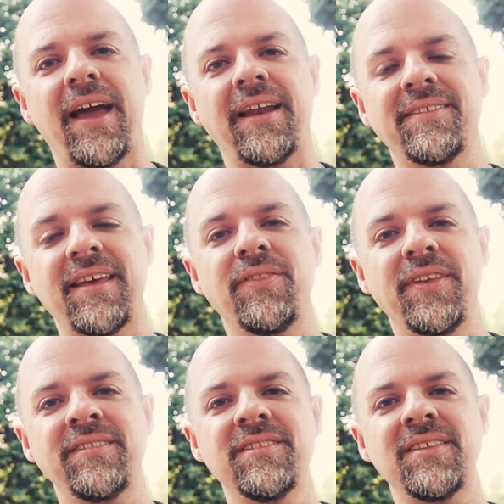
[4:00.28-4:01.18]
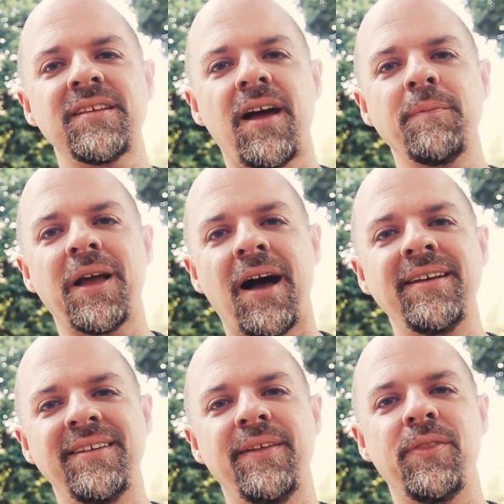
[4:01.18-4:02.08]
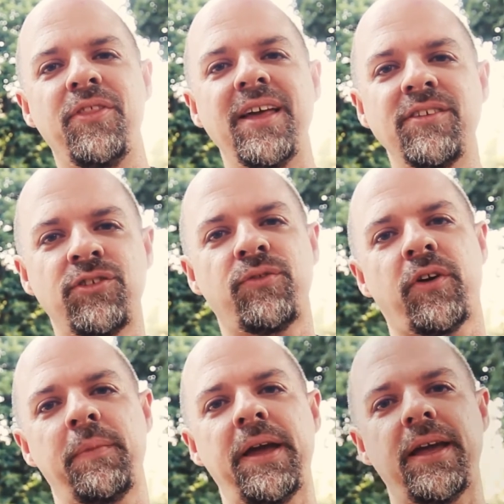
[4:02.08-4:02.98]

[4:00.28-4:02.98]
that and say, this is the time God did this for me.